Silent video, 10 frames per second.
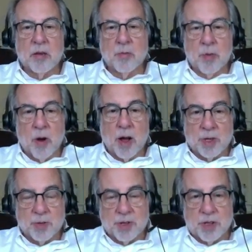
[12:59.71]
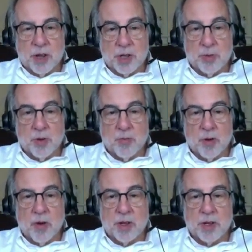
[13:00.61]
Boaz, which is how you spell
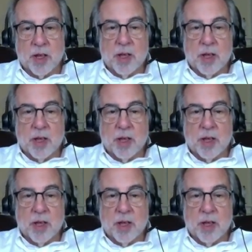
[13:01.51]
Boaz,